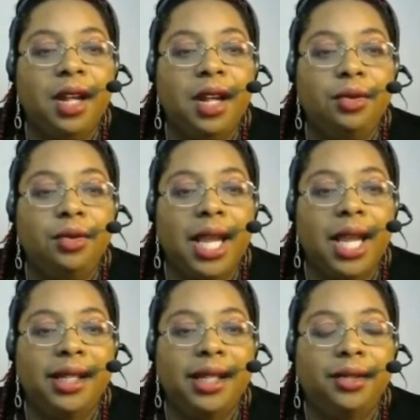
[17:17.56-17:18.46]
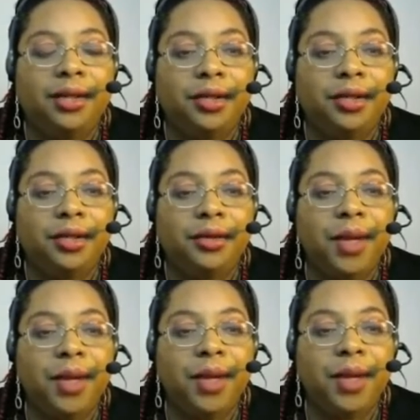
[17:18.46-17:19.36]
the Google Classroom
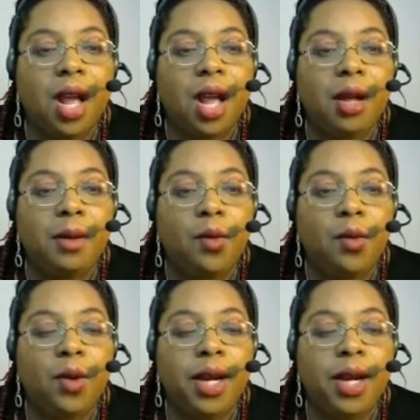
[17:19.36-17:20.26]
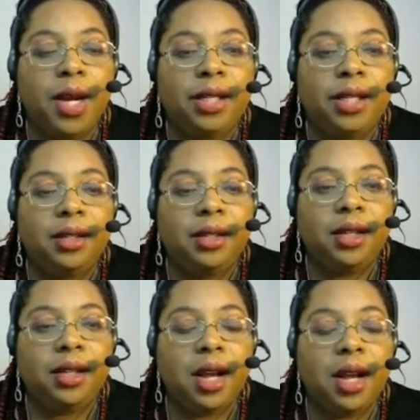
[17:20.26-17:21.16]
what
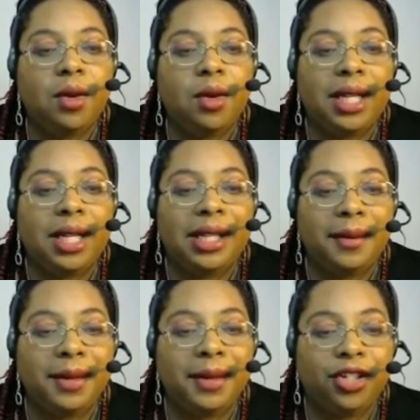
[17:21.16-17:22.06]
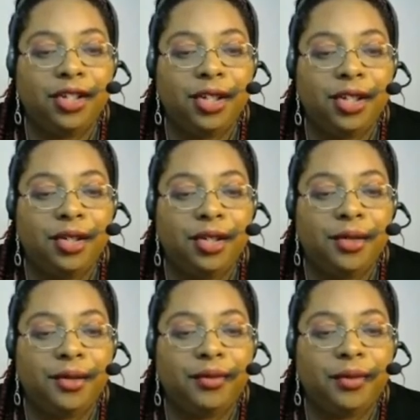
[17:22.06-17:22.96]
assignments are
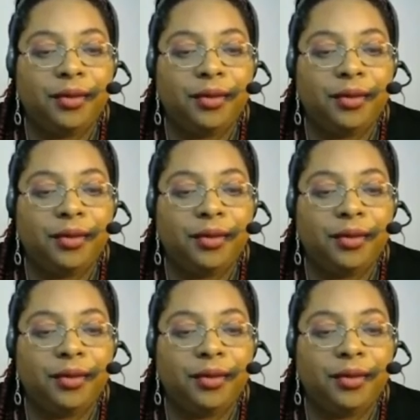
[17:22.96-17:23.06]
due.